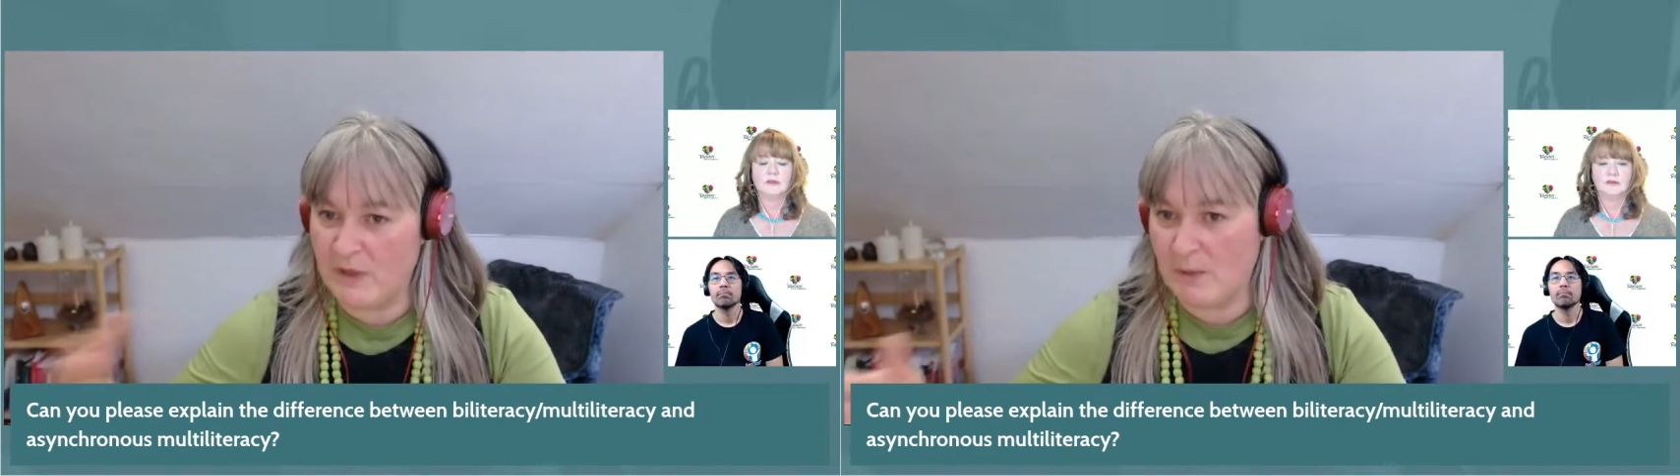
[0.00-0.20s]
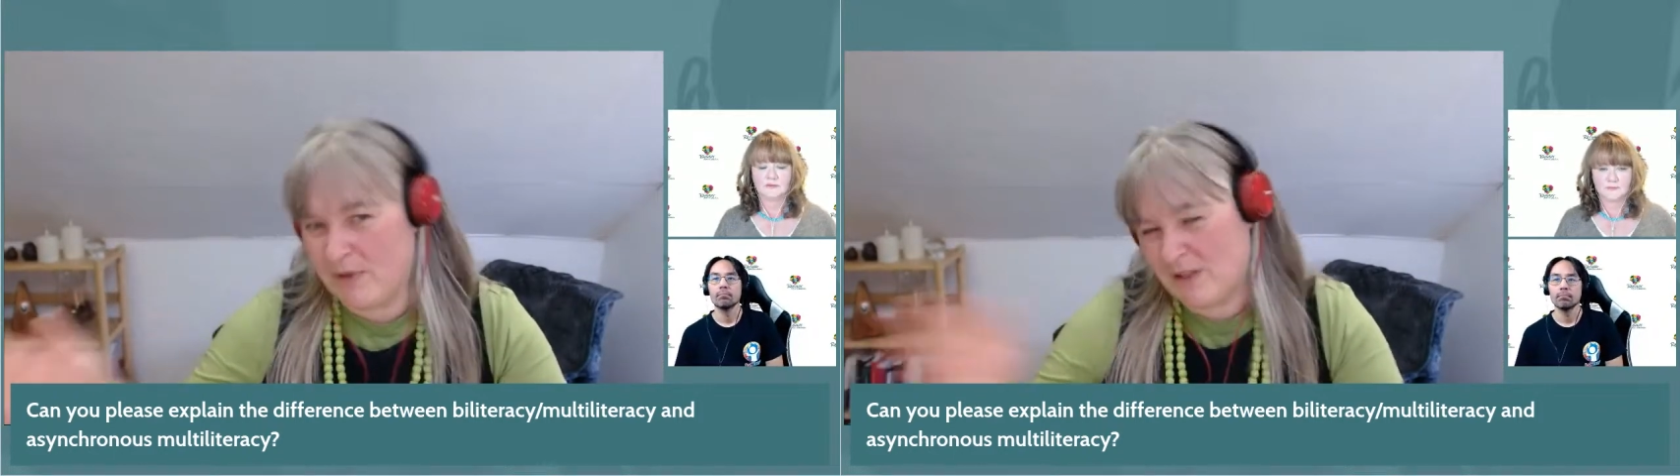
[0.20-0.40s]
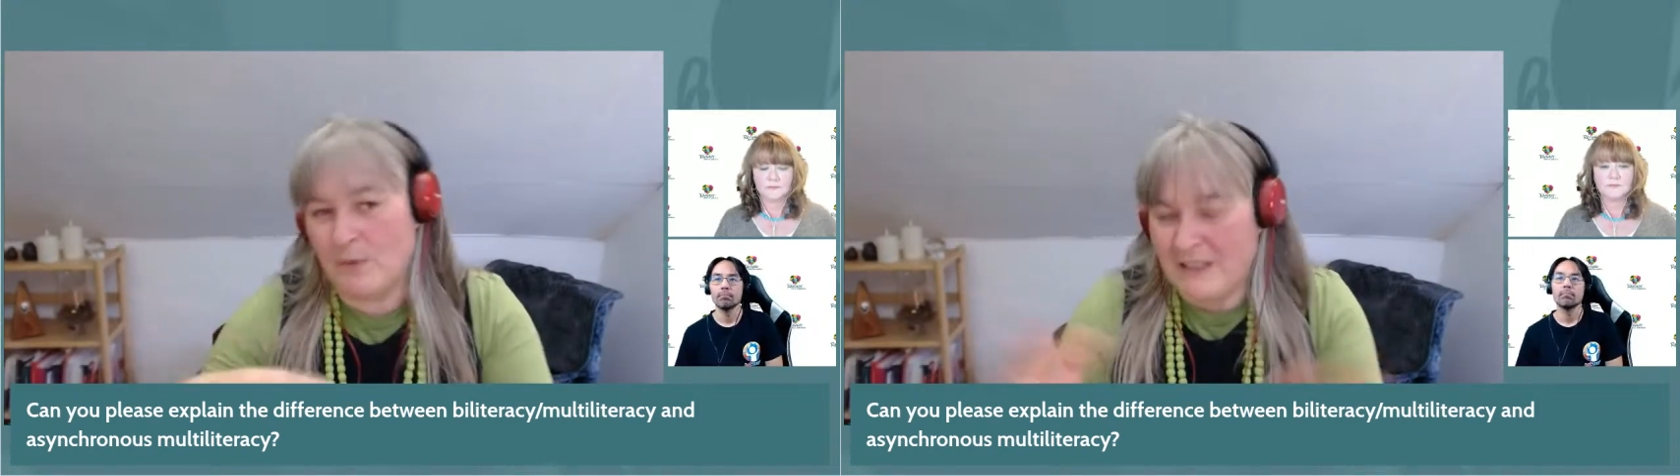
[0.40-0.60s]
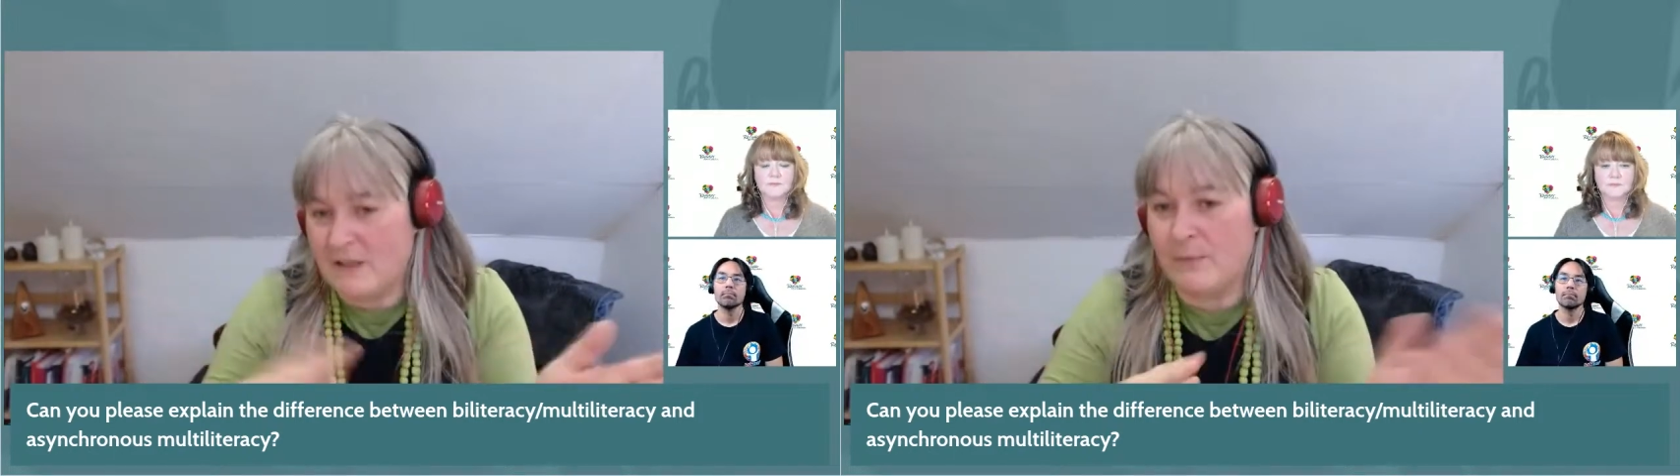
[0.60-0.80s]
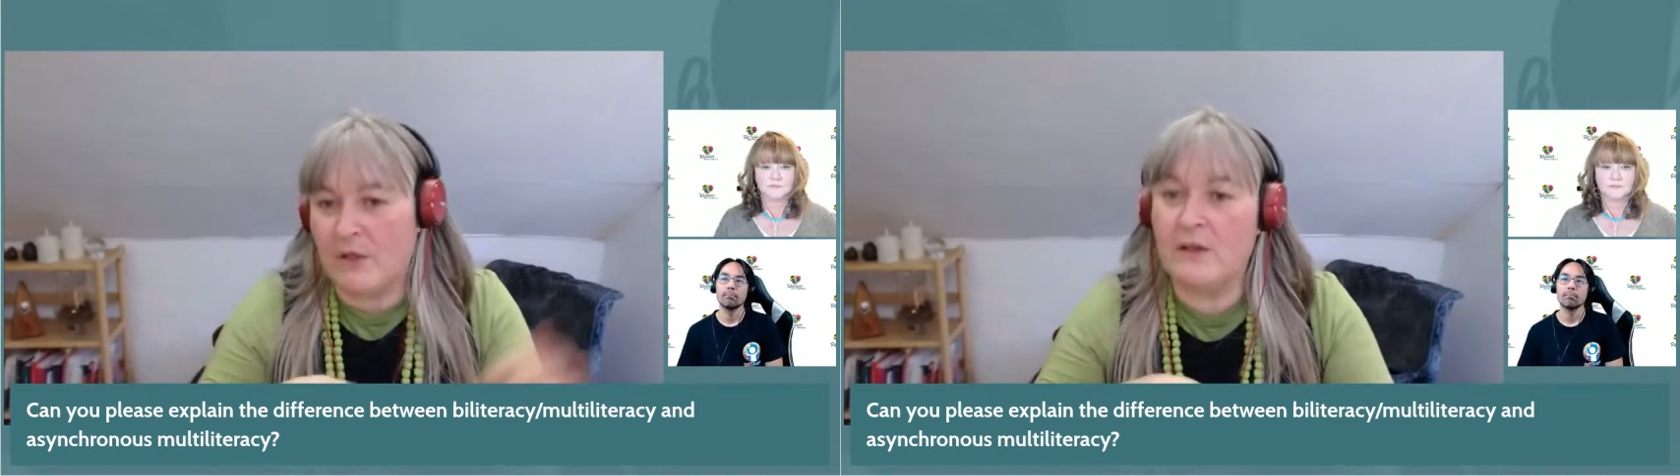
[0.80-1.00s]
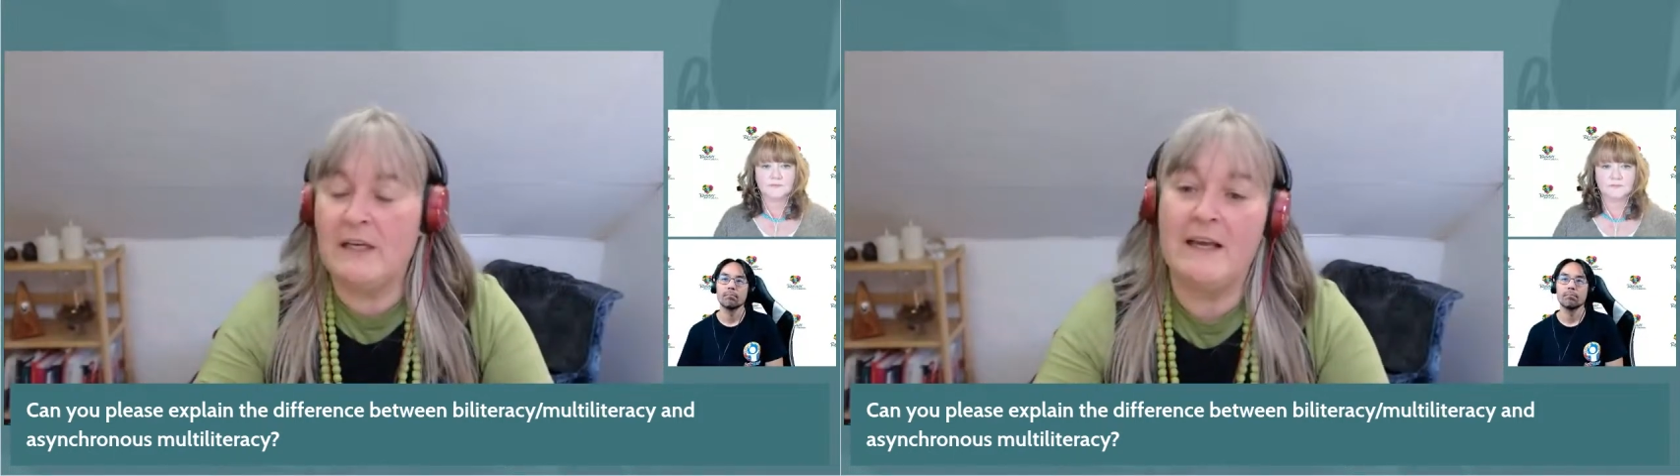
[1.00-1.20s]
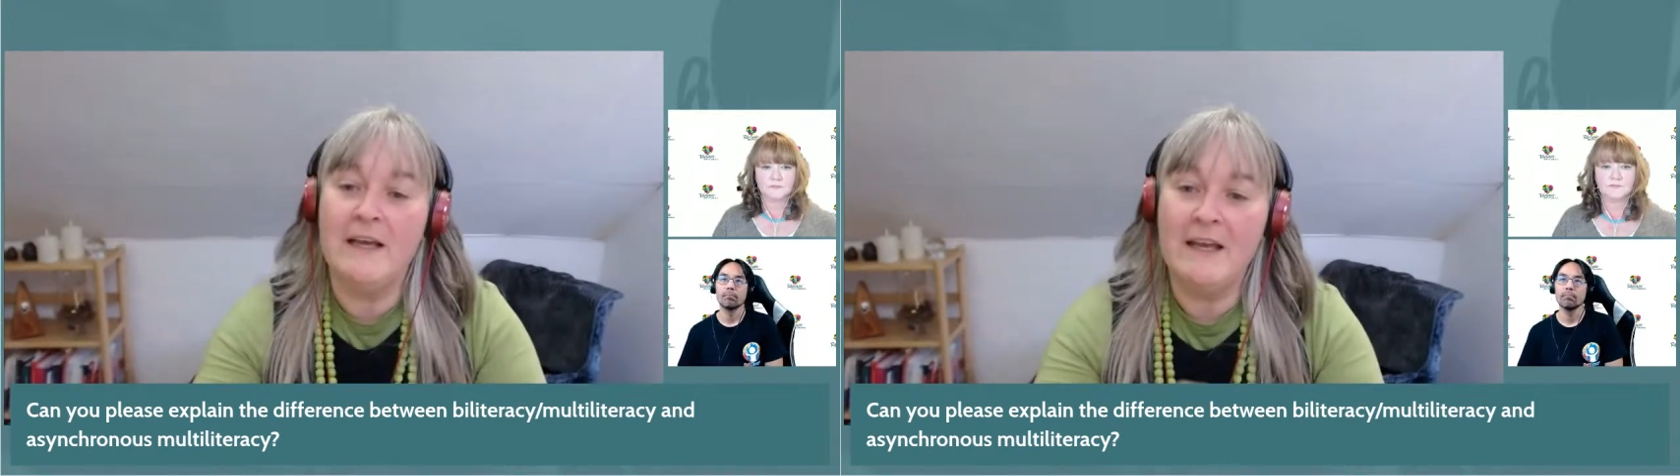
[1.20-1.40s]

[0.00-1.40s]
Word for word: He picked up a little bit earlier.